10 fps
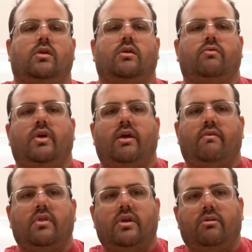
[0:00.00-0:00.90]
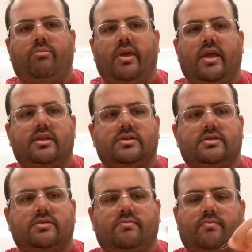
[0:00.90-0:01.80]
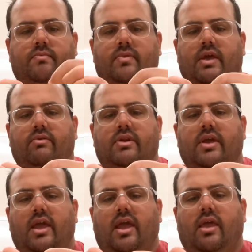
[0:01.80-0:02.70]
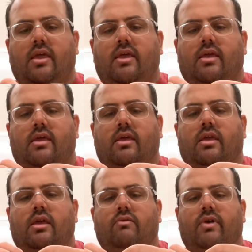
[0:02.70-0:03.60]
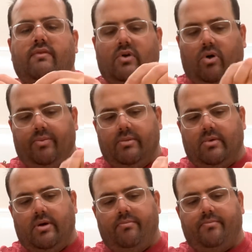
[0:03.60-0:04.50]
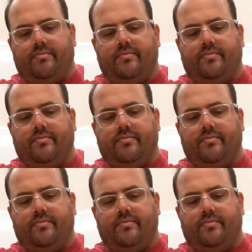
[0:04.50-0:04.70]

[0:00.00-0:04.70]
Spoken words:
We have our little pins that we take. We have to open them up.